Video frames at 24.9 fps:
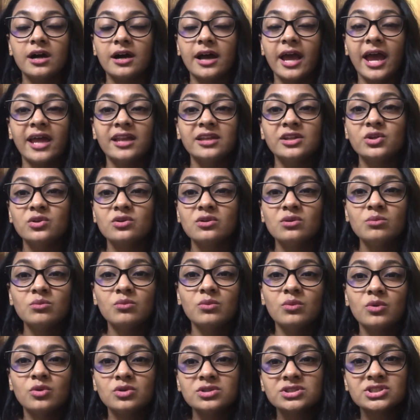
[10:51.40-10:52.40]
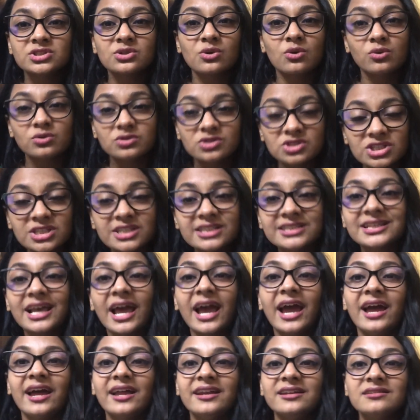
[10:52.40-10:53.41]
And most coachings
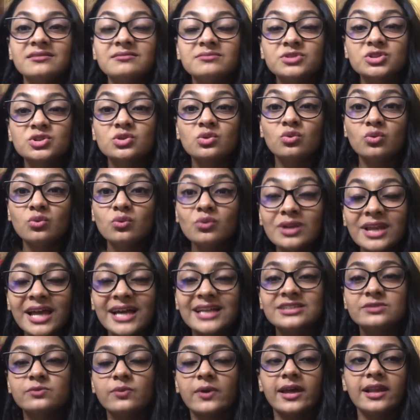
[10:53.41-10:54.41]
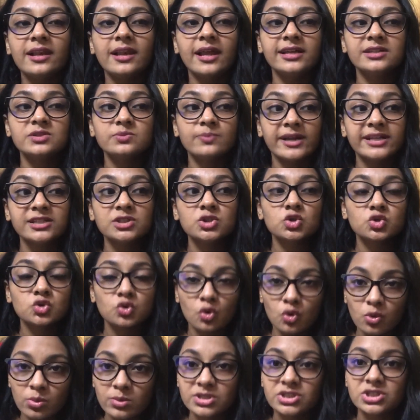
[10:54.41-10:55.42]
and school as well like spend
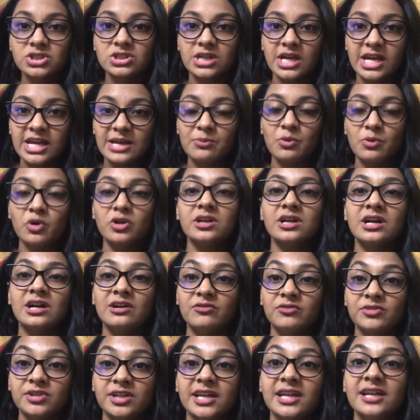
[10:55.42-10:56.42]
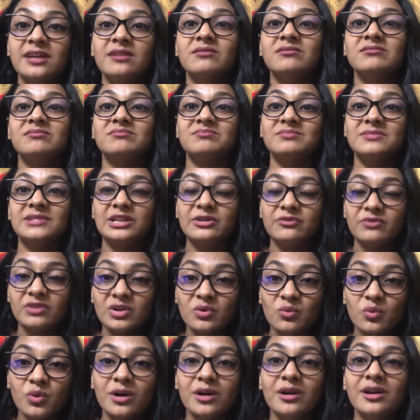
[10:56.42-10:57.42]
so much time on covering
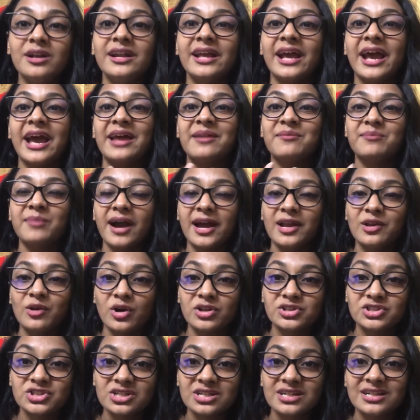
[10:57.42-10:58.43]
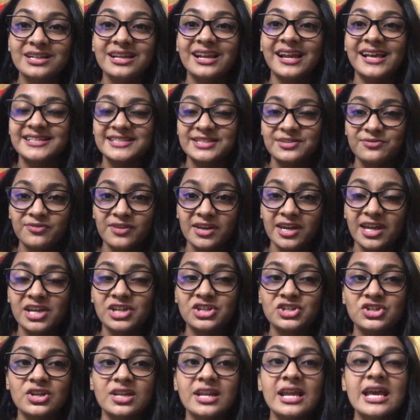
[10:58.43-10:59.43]
living world and biological
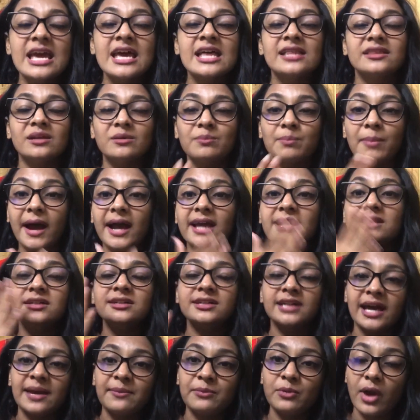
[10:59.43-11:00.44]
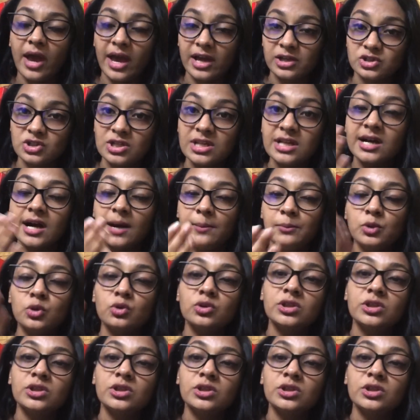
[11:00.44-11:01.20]
classification, that by the time you actually come to